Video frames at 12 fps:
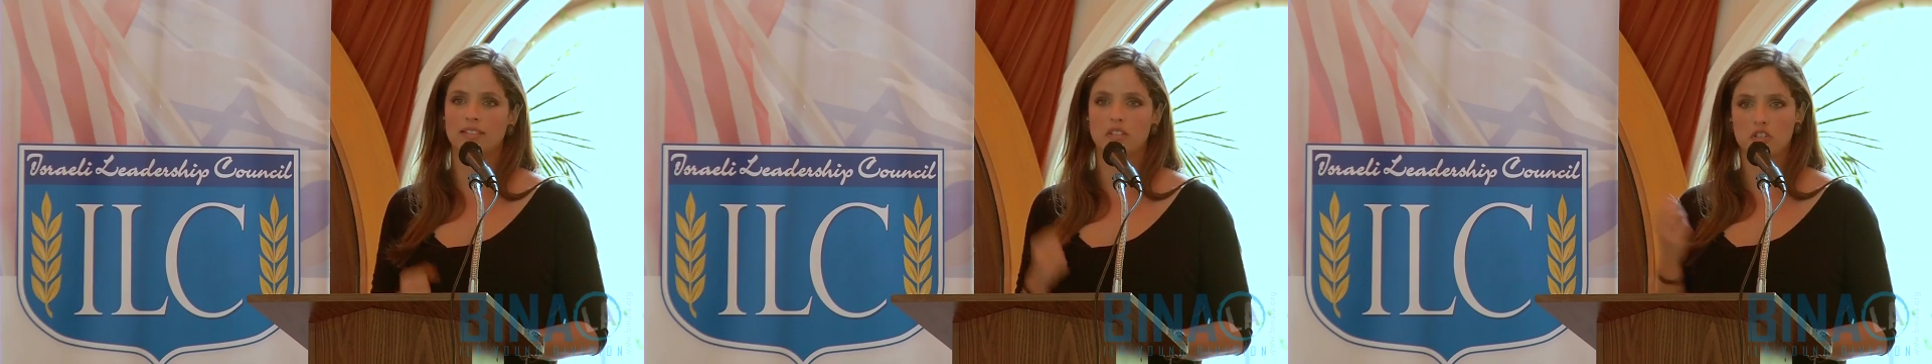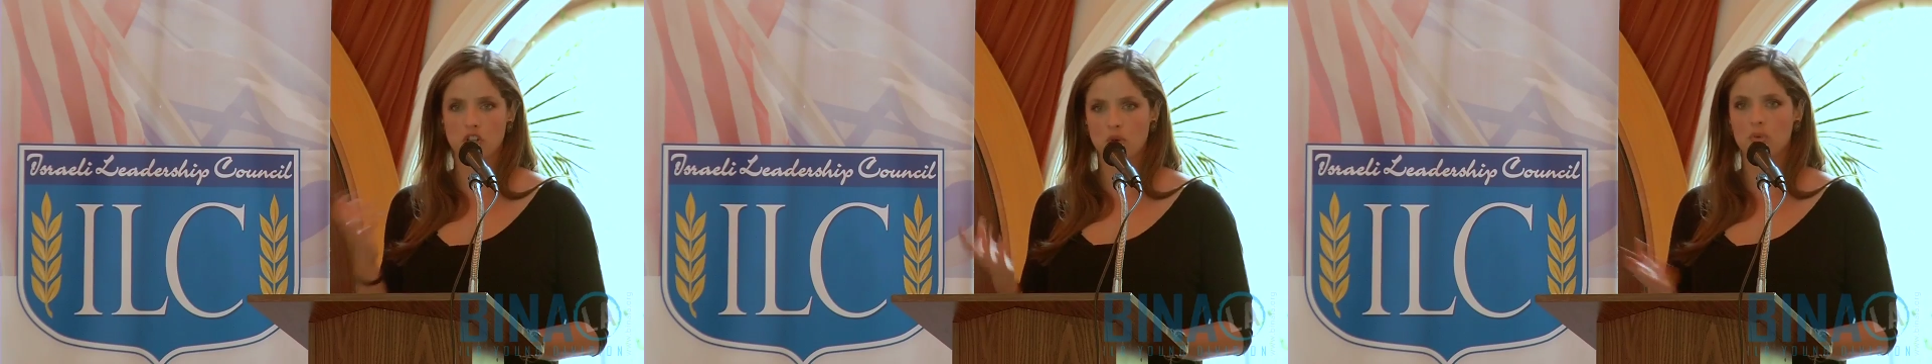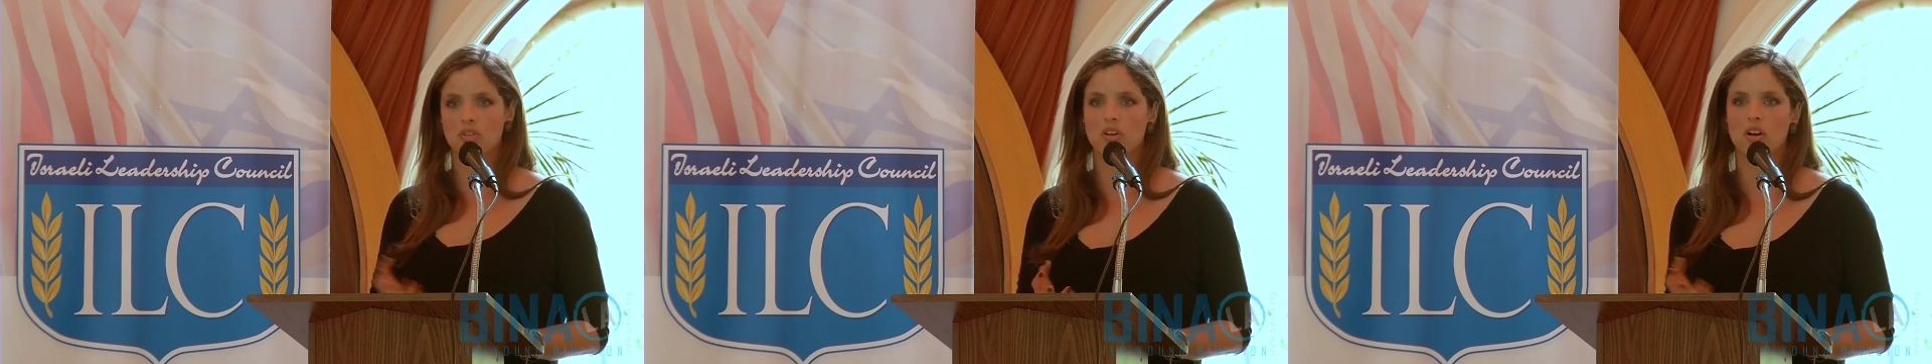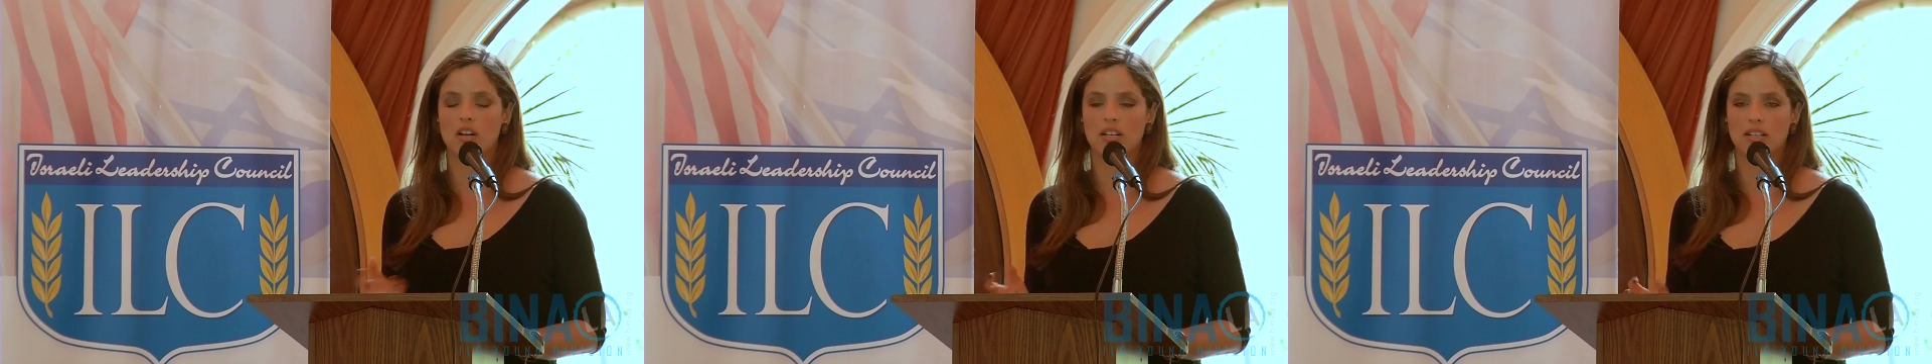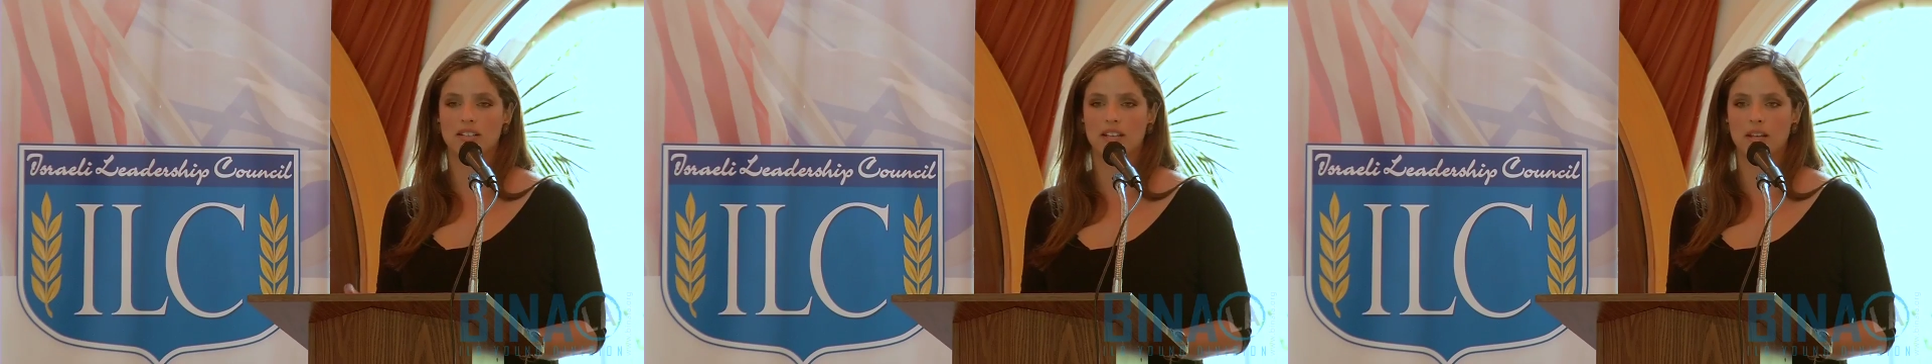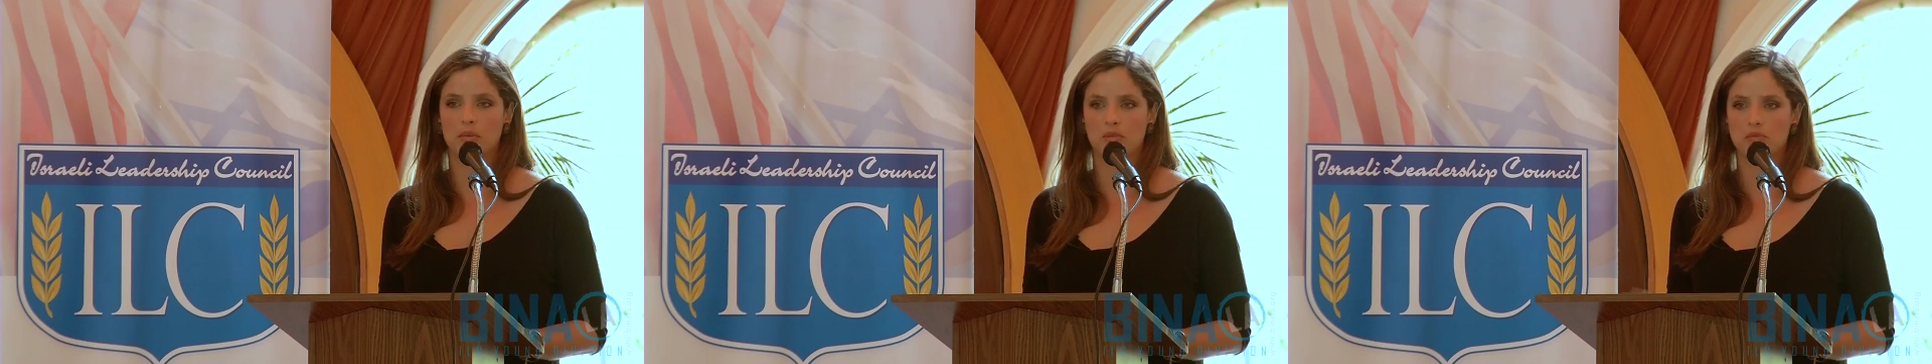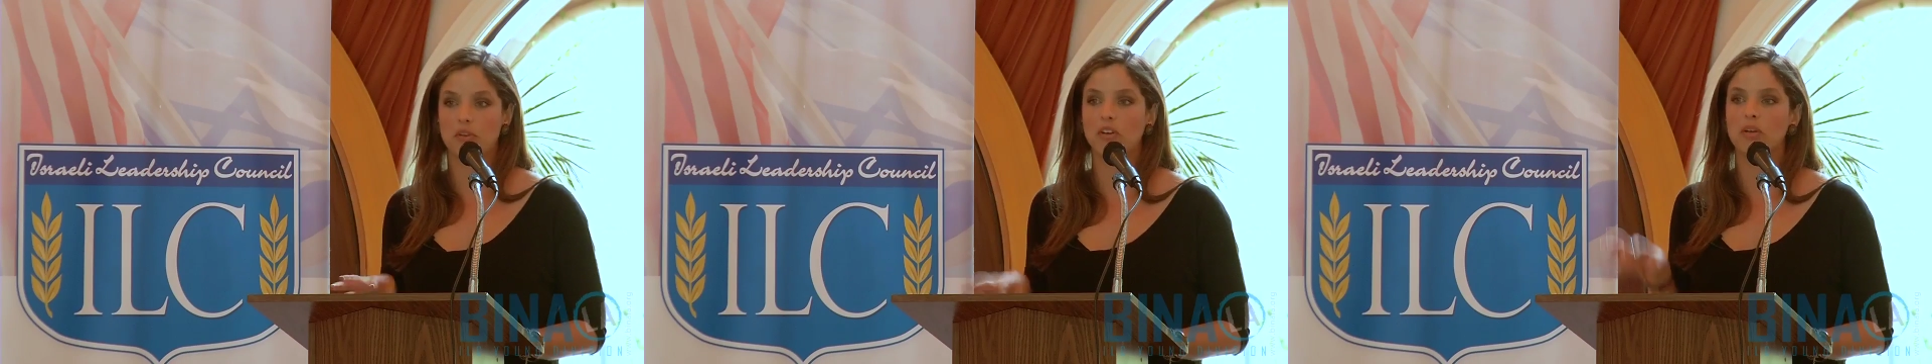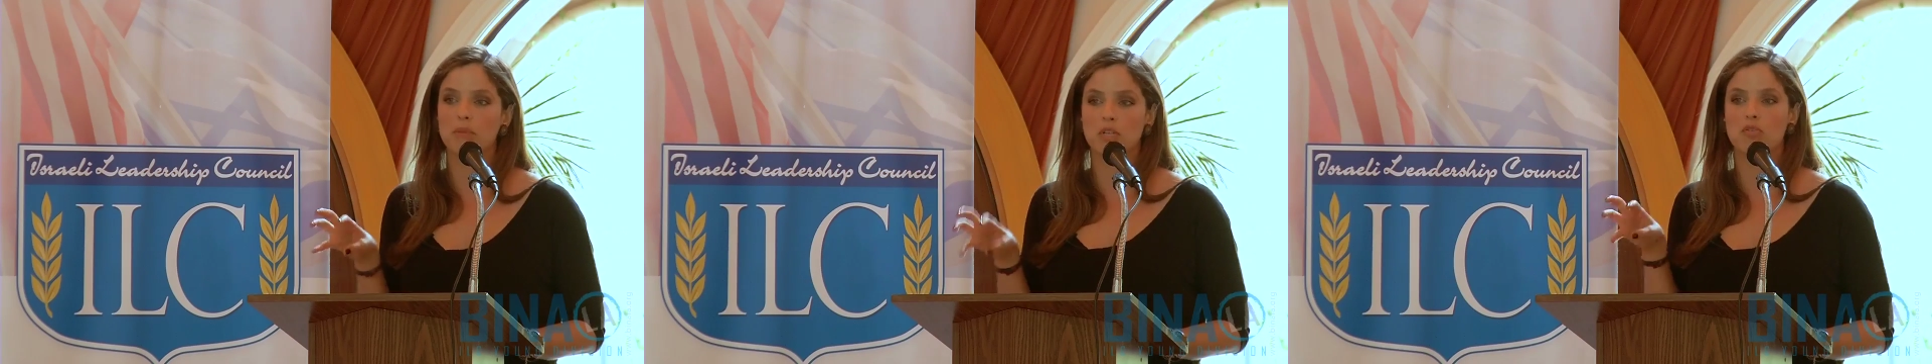The show was on, and it was
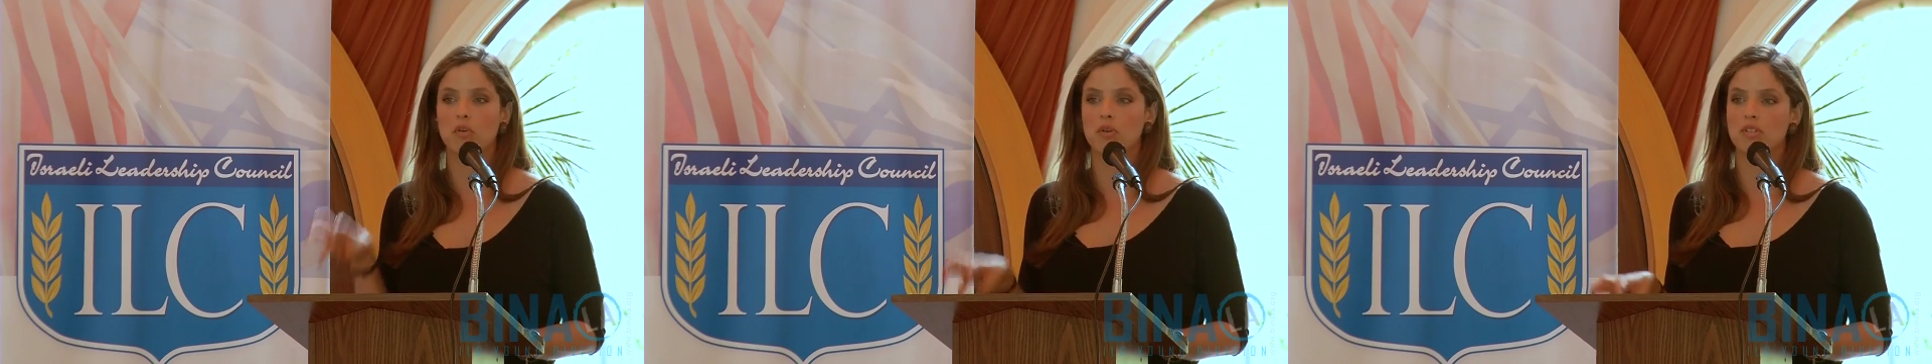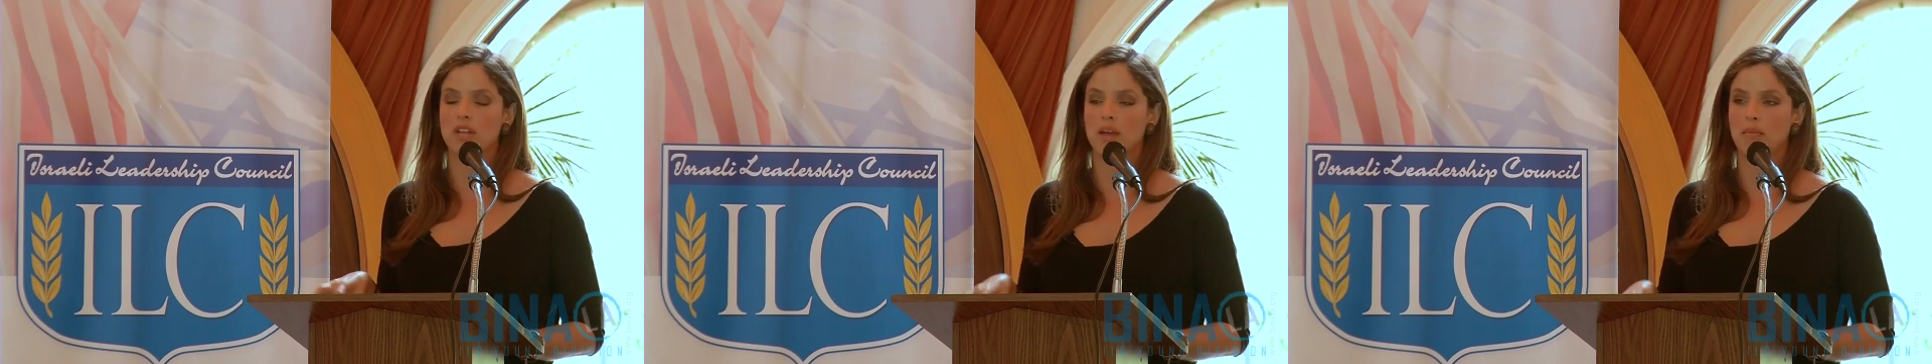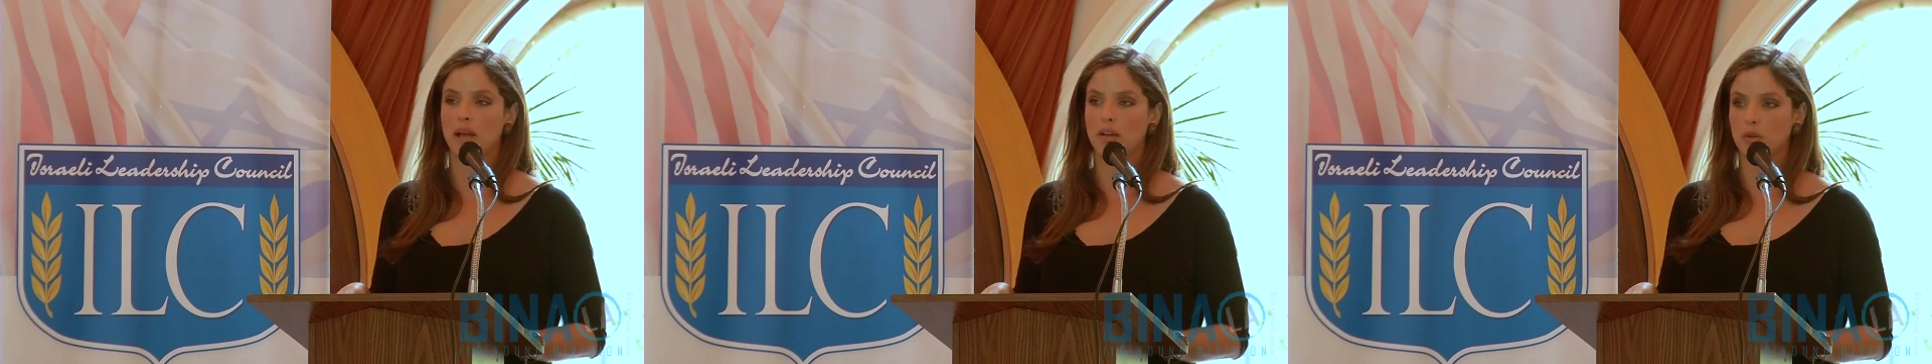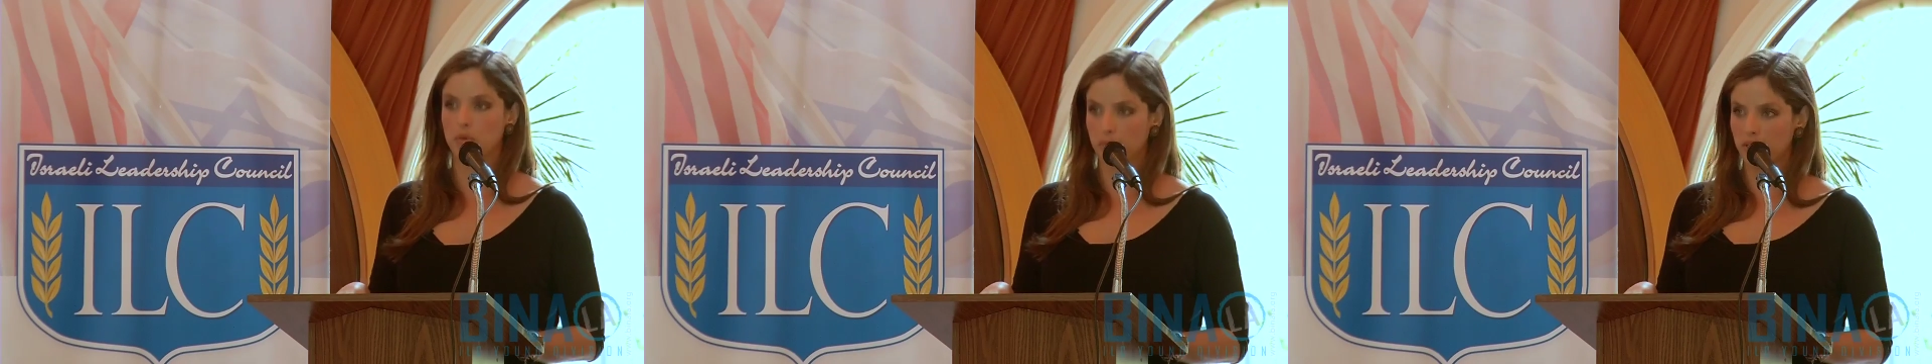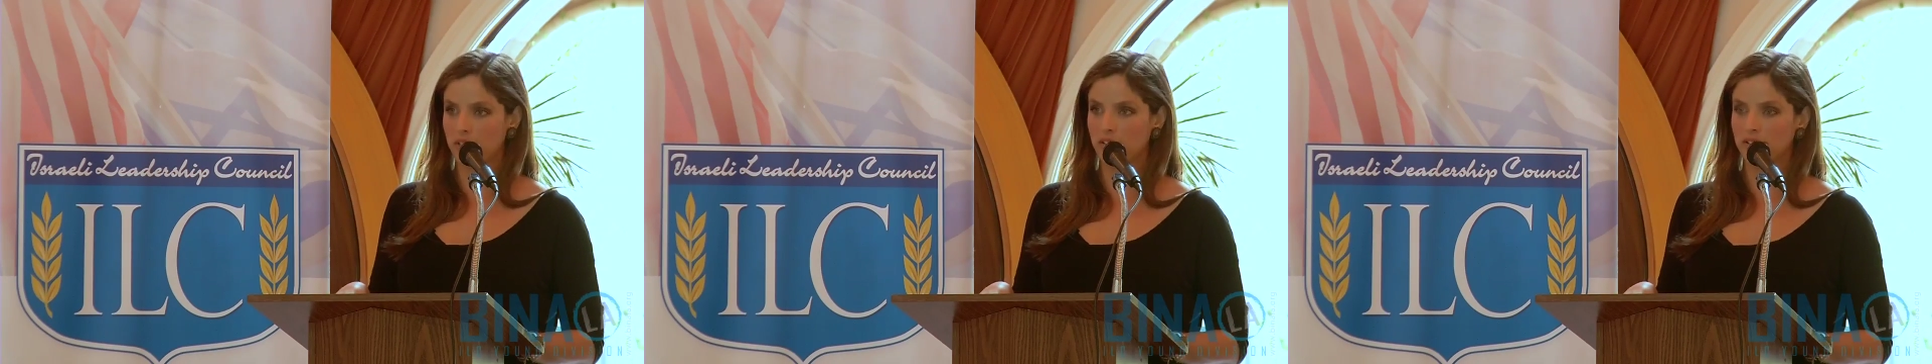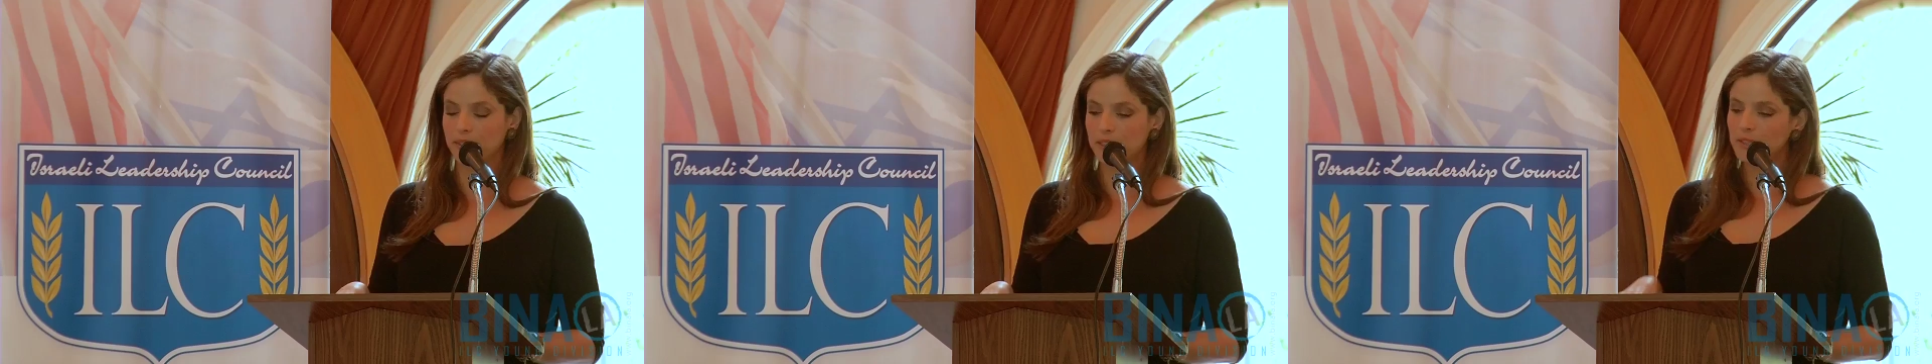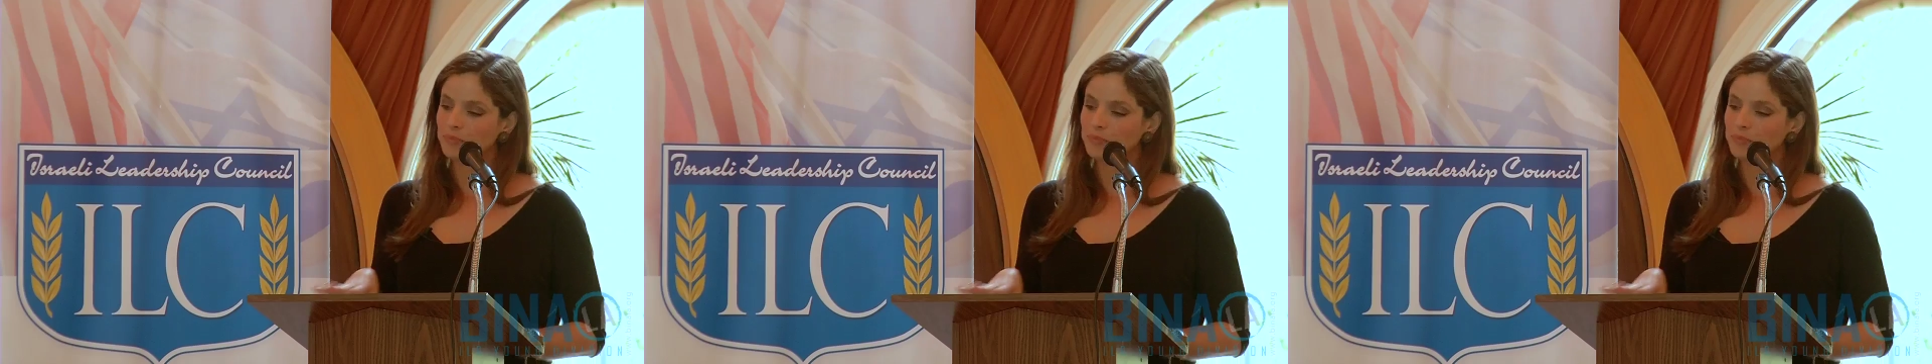very much focused on my career.